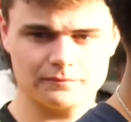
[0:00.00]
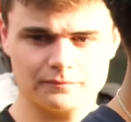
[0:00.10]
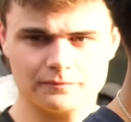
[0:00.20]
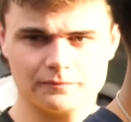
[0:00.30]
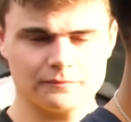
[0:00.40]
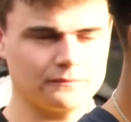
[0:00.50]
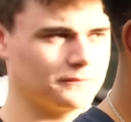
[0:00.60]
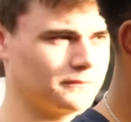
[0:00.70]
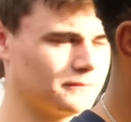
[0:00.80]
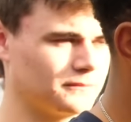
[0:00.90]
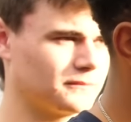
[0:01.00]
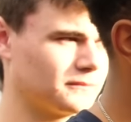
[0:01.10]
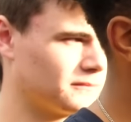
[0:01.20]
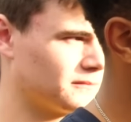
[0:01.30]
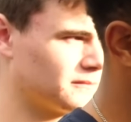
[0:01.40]

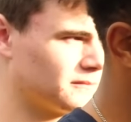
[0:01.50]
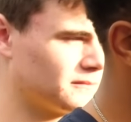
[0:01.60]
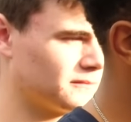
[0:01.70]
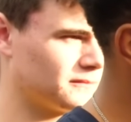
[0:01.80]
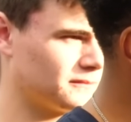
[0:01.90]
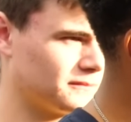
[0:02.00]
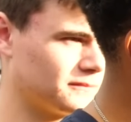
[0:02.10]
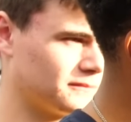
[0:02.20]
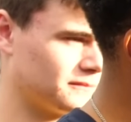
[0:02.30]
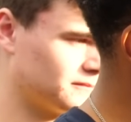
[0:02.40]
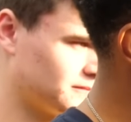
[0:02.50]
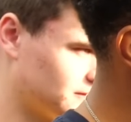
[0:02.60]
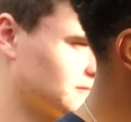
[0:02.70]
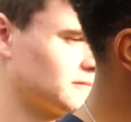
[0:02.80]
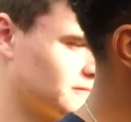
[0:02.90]

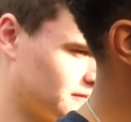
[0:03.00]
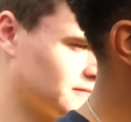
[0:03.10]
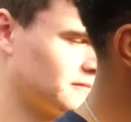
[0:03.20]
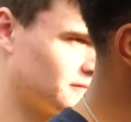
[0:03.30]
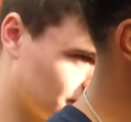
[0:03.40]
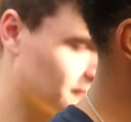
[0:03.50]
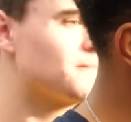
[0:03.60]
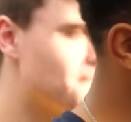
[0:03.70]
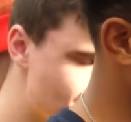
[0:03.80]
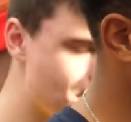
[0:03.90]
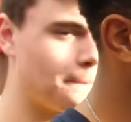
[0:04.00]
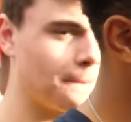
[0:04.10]
(not speaking)